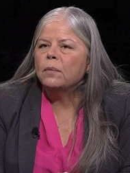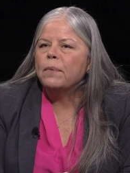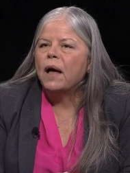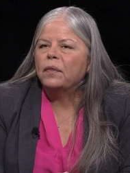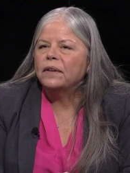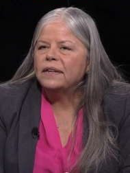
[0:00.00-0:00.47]

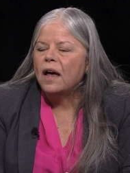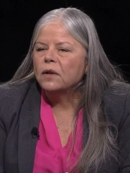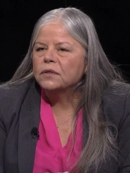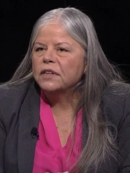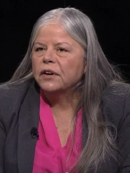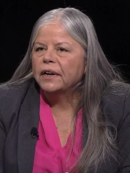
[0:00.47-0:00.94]
about the
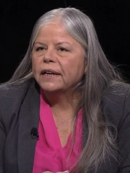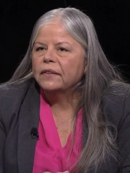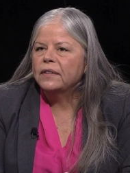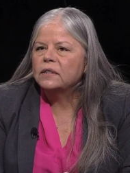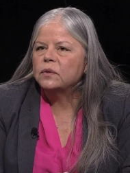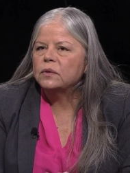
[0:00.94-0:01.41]
Taos area.
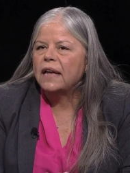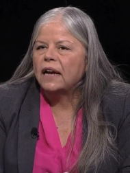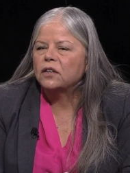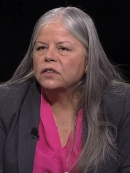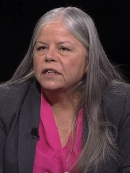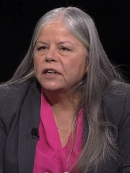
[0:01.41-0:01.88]
This was
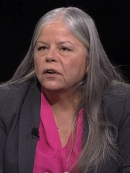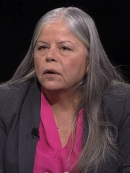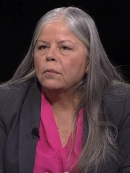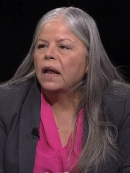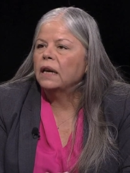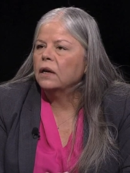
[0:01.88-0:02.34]
actually near
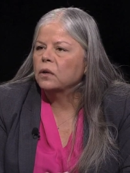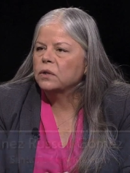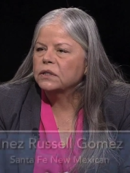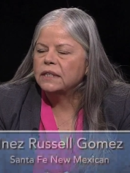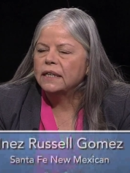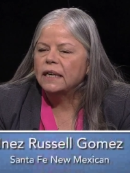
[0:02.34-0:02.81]
Amalia
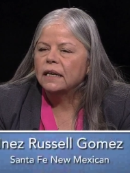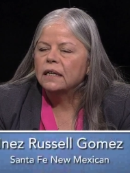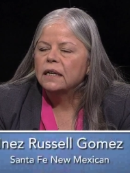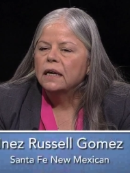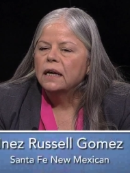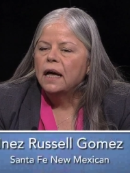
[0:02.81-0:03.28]
Costilla.
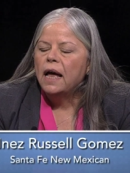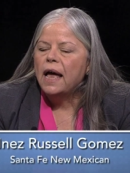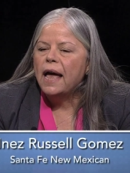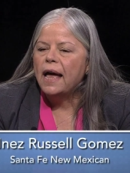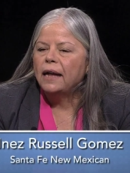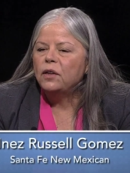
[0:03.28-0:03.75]
Mm-hmm.
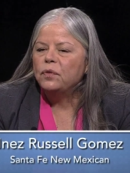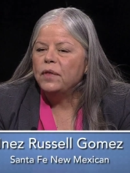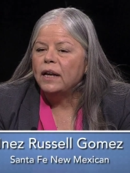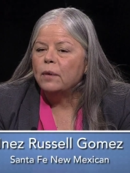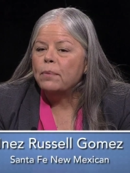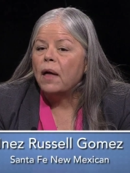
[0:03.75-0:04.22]
And you
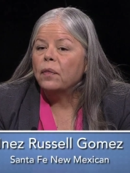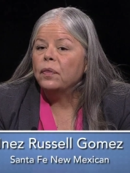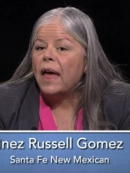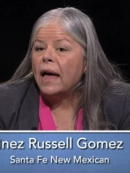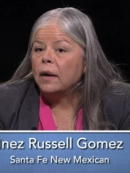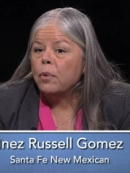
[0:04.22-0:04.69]
think
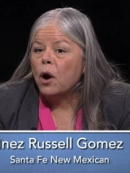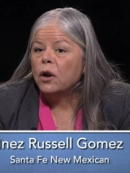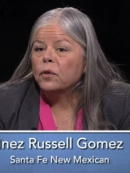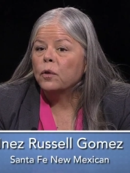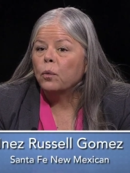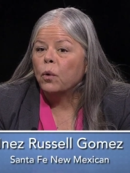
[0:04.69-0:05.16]
about that
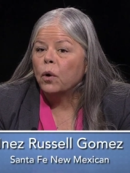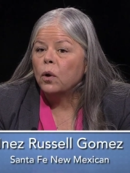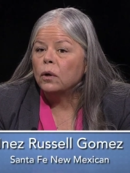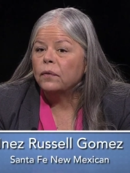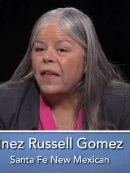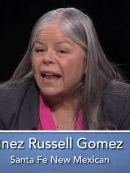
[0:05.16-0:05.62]
part of the
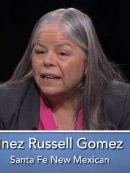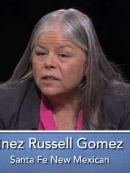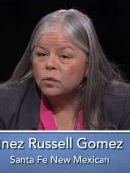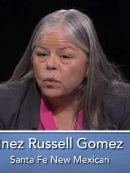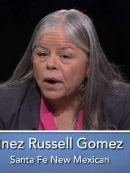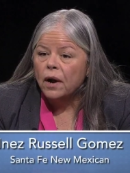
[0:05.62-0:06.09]
world, that
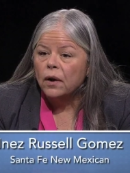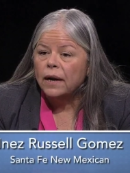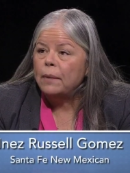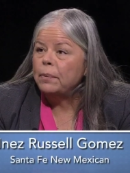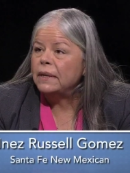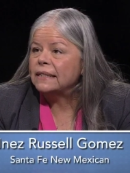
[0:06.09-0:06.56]
is where
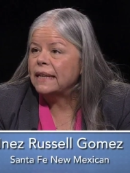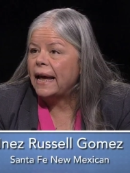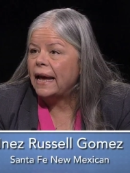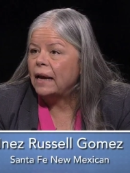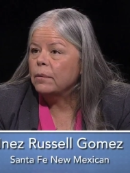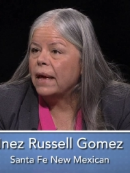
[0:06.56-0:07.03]
hippies
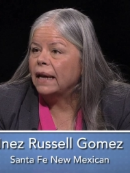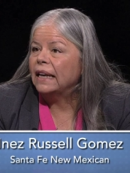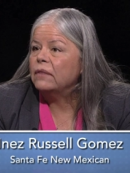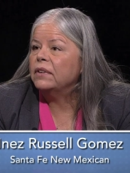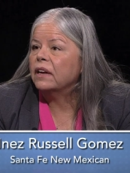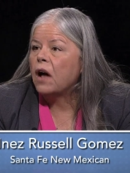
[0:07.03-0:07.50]
came and
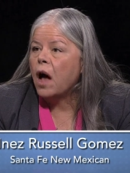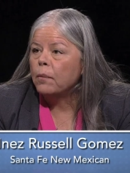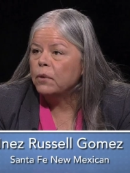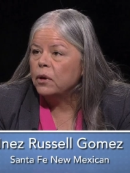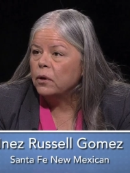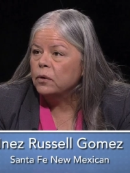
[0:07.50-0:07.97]
lived in
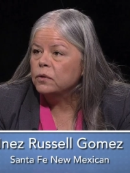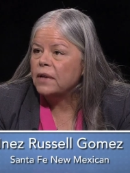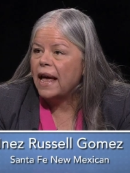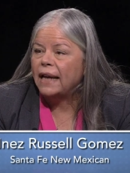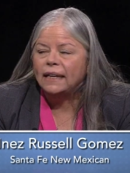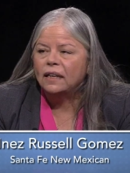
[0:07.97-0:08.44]
communes
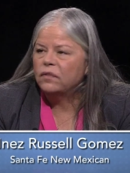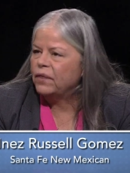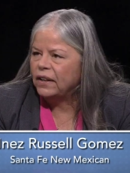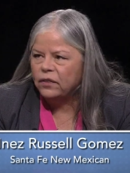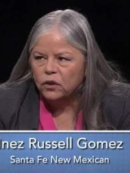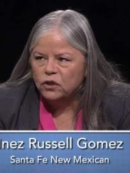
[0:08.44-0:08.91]
and didn't
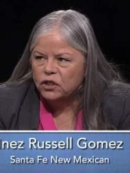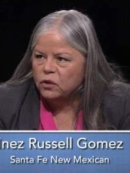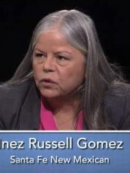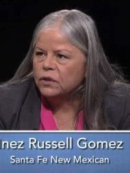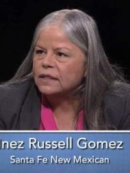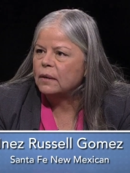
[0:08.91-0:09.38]
feed their
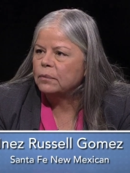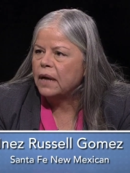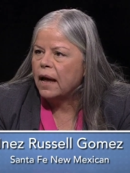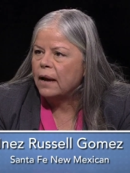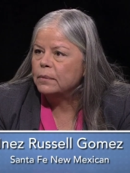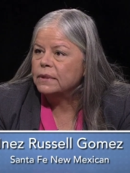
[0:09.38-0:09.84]
children
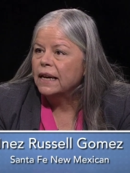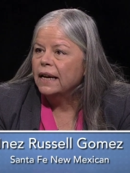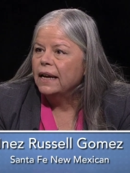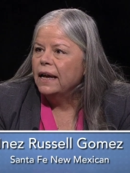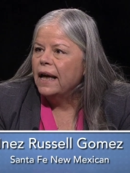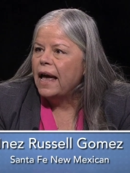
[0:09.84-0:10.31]
sometimes.
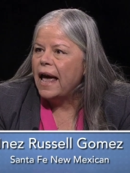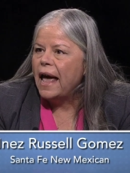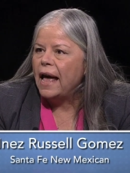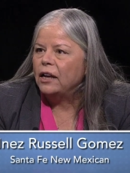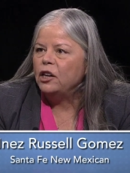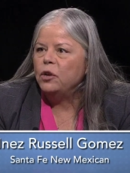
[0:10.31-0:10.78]
Mm-hmm.
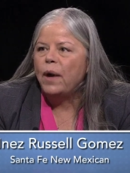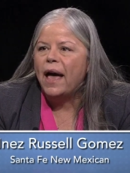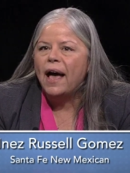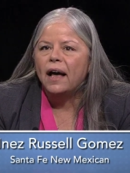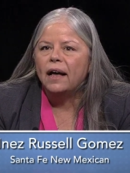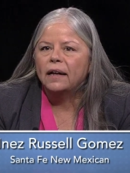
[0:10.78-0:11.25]
And you
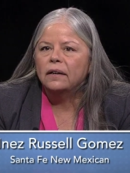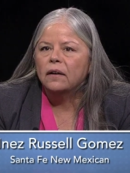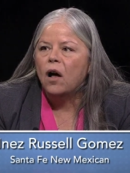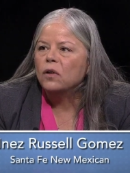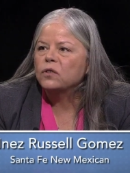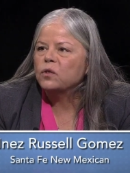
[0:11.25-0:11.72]
had
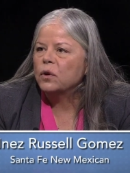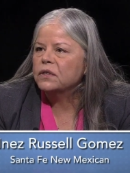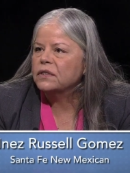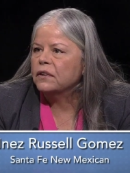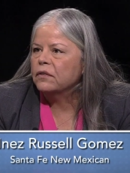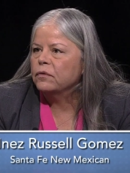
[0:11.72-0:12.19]
all
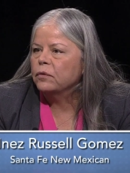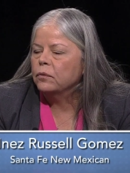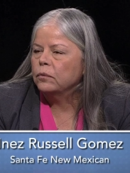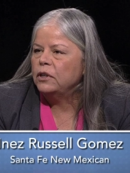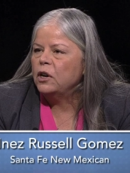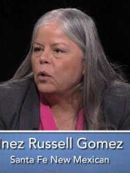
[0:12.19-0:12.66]
sorts of,
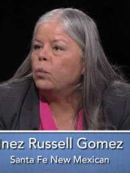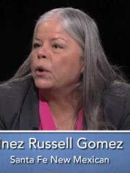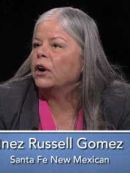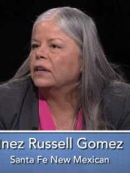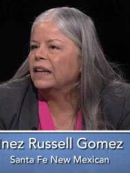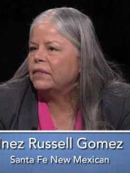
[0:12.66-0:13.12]
you know,
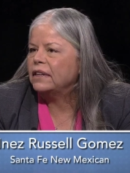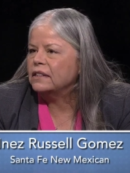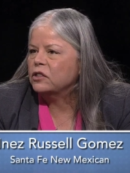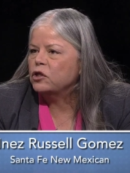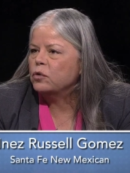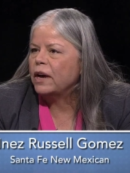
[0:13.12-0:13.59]
weird living
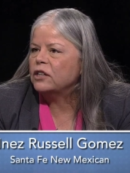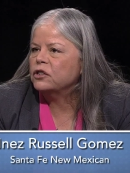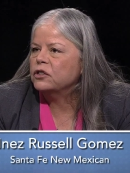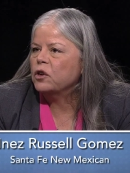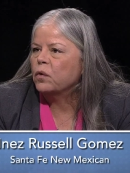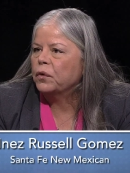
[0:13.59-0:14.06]

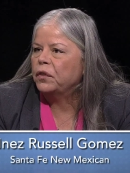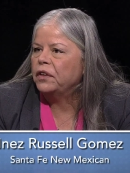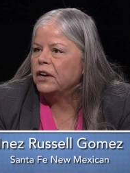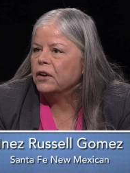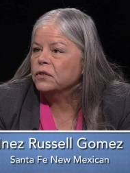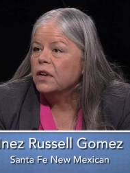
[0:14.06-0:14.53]
situations over the
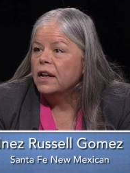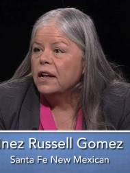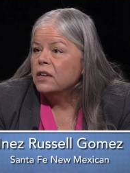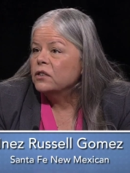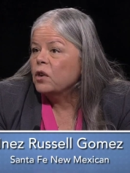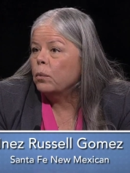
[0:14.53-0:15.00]
years.
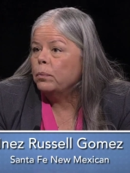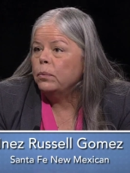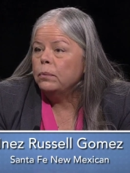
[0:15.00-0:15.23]
So